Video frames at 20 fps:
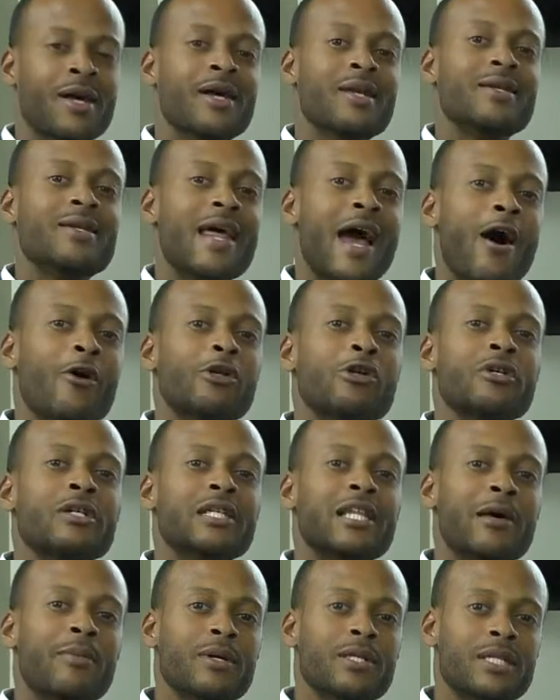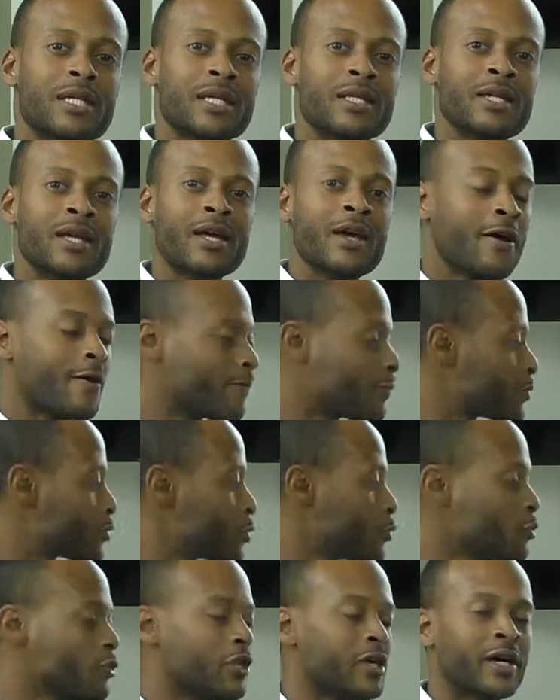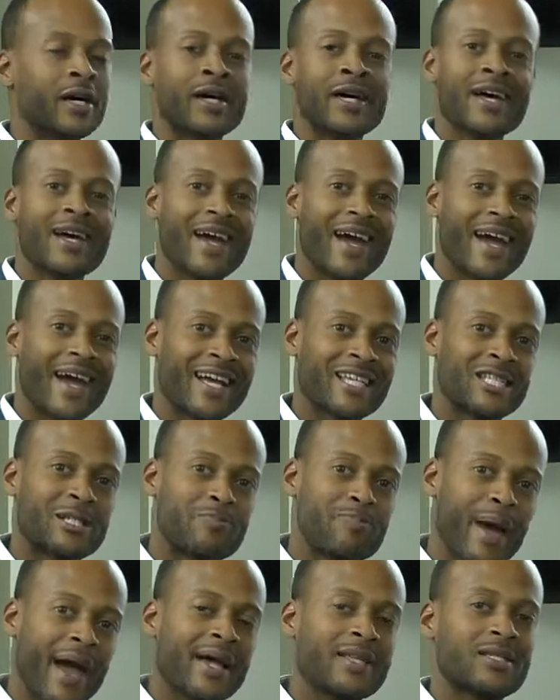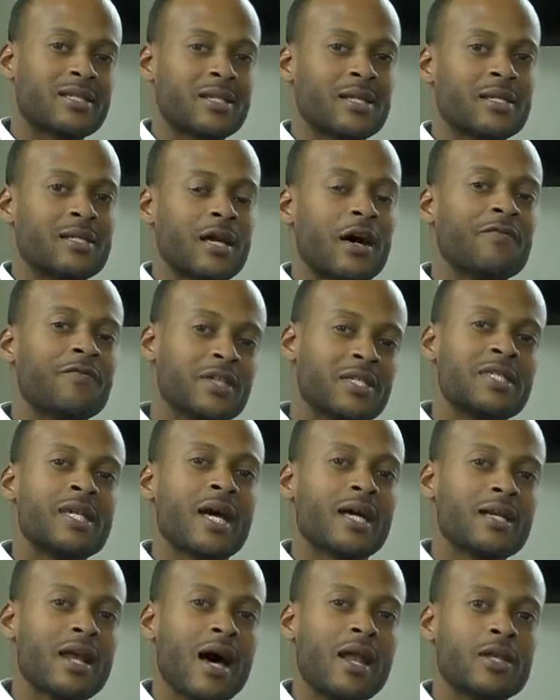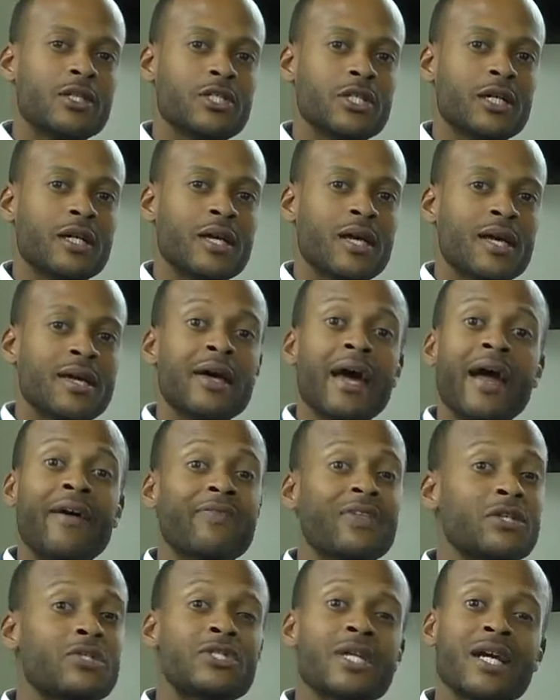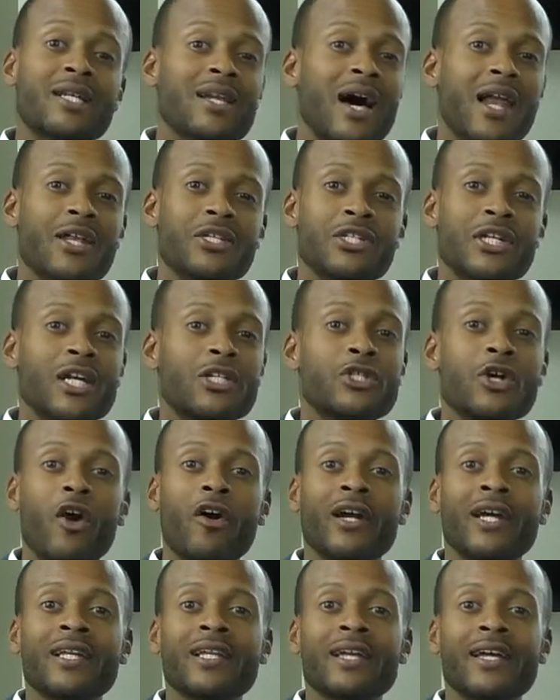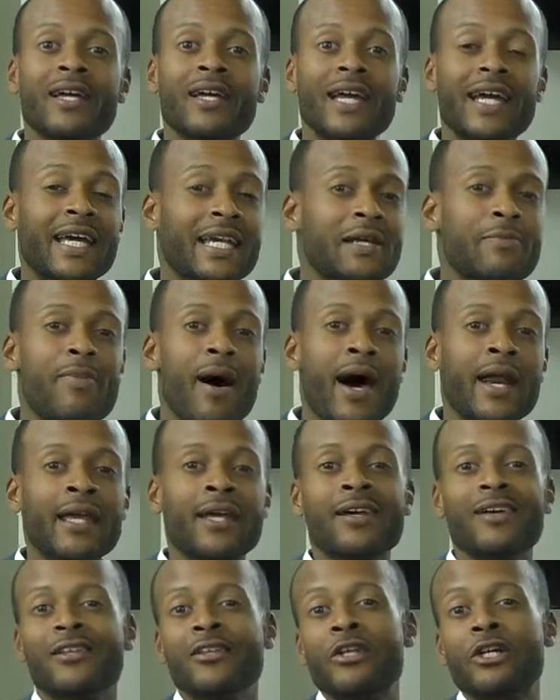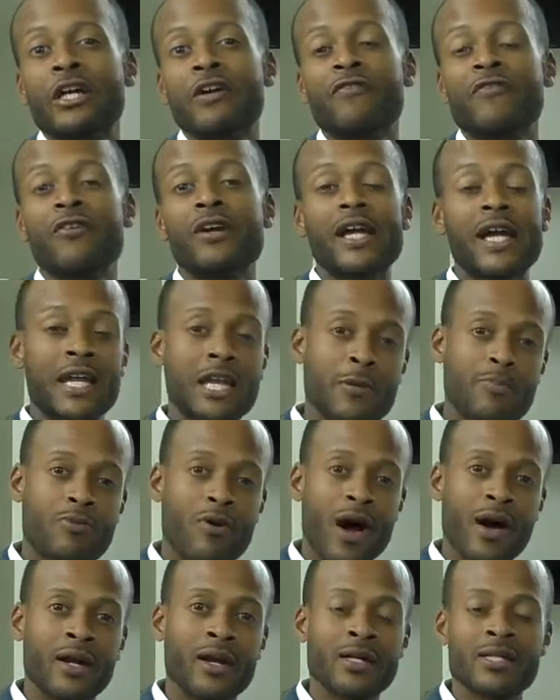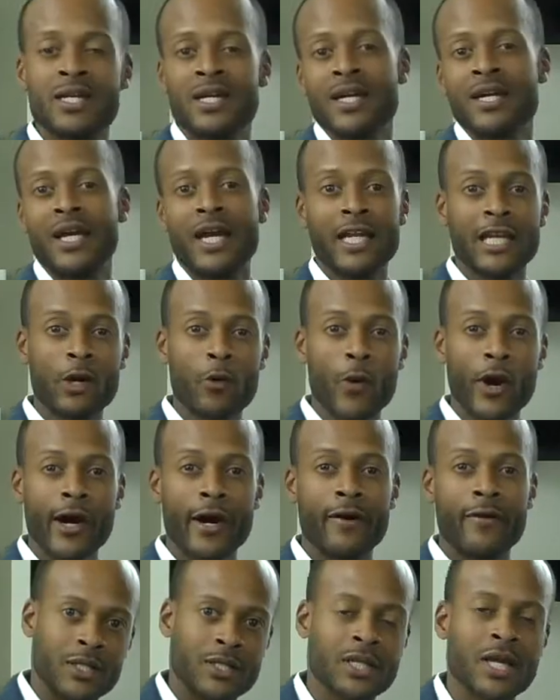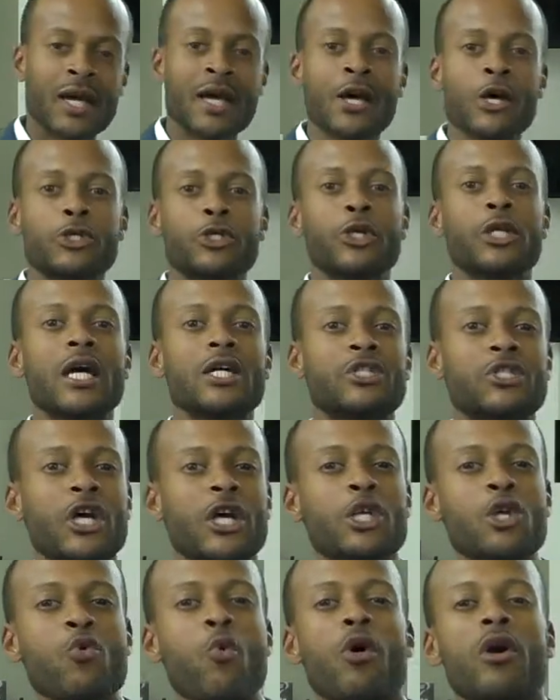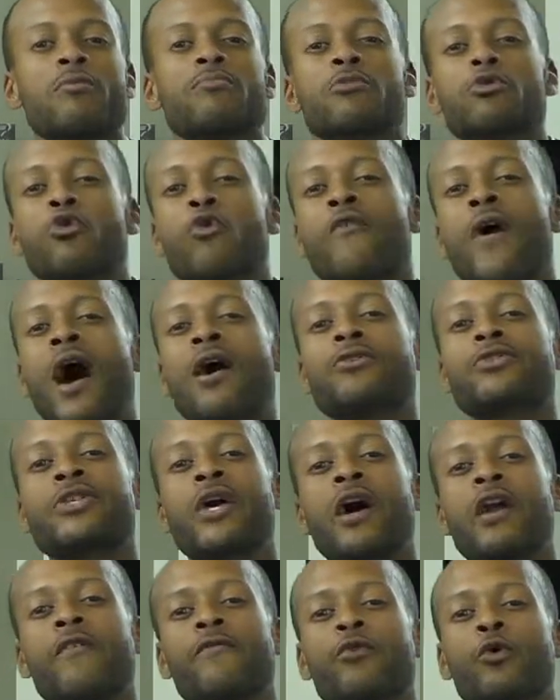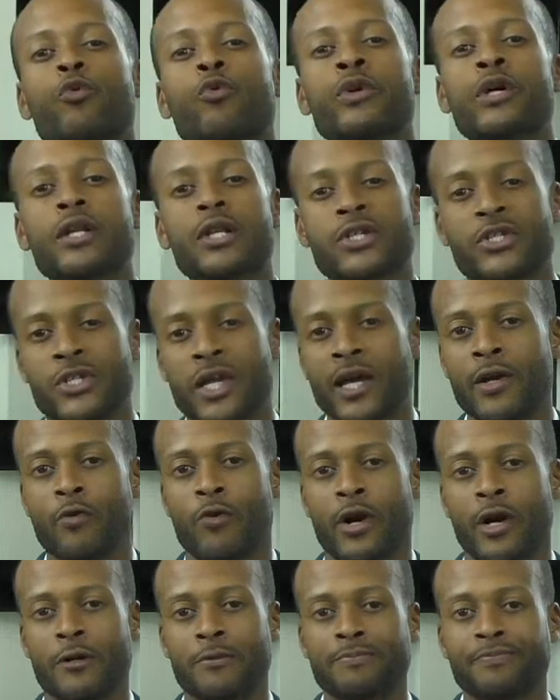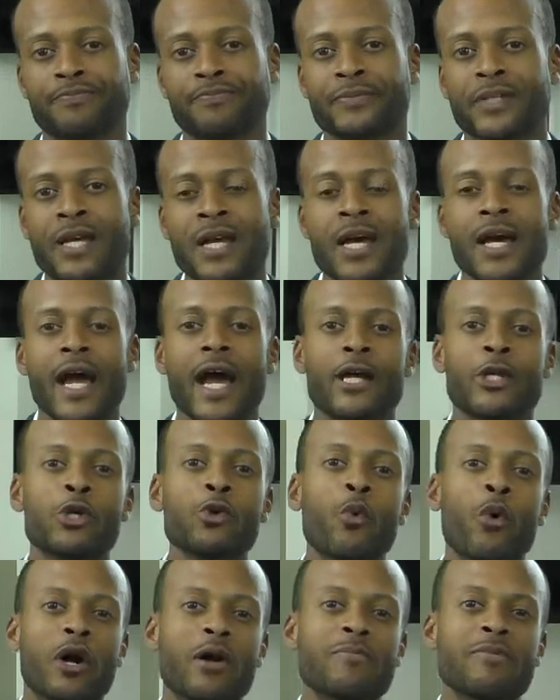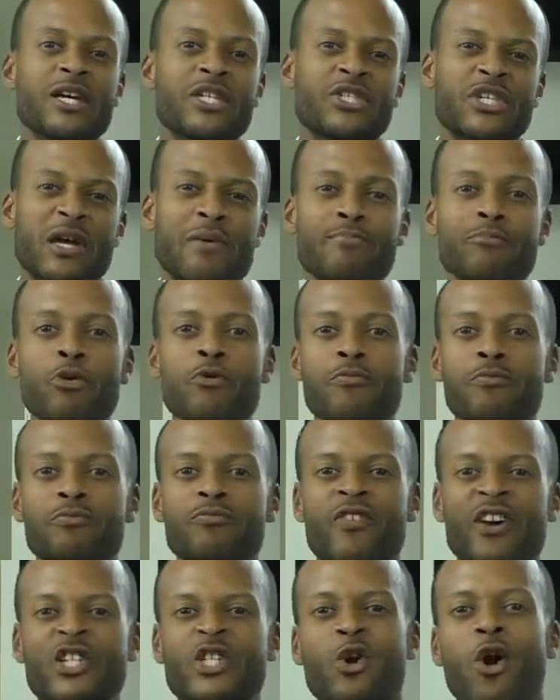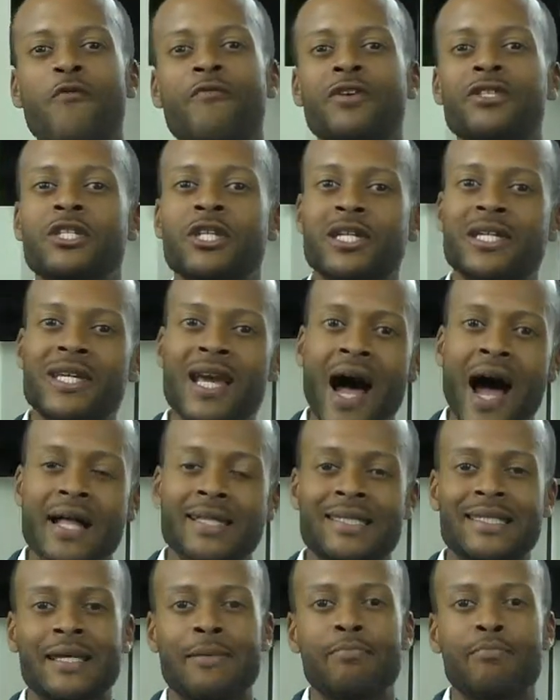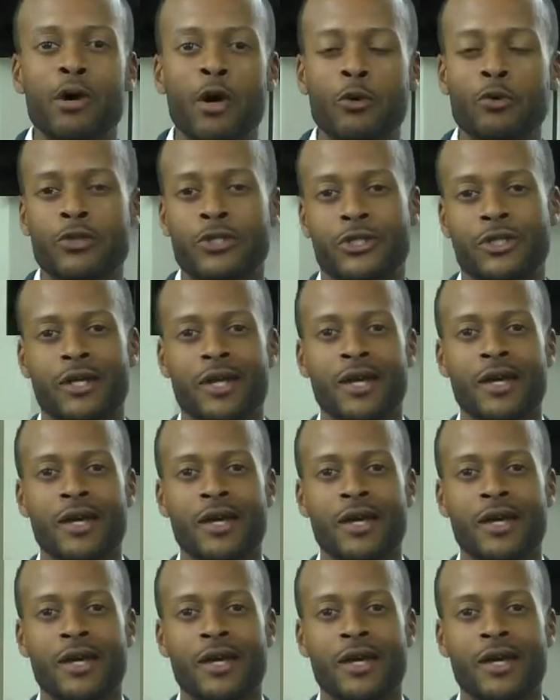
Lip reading: Now you're limited to the expanses of this technology. And this technology can target anybody looking for any product anywhere. So let's say you want to move outside of the real estate realm and you want to, let's say, venture off into yachts and boats.